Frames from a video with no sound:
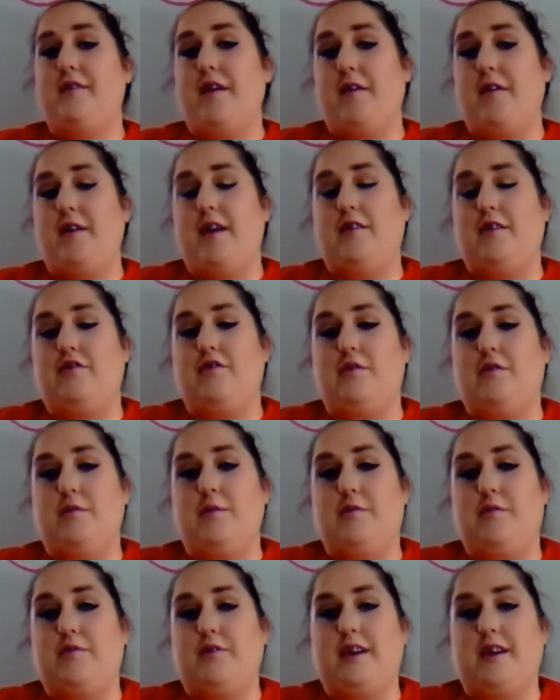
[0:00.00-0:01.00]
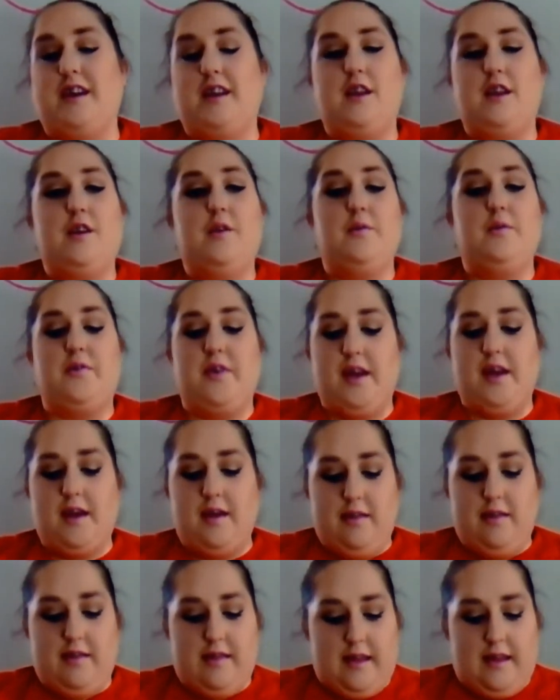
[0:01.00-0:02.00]
foundation routine using
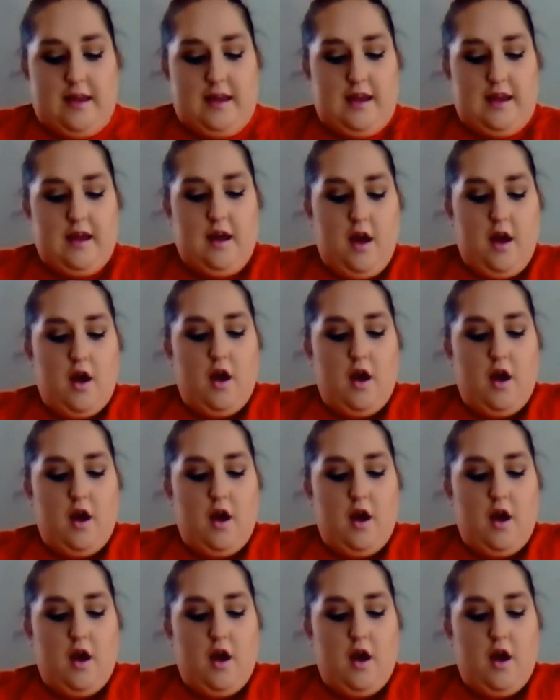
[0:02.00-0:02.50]
the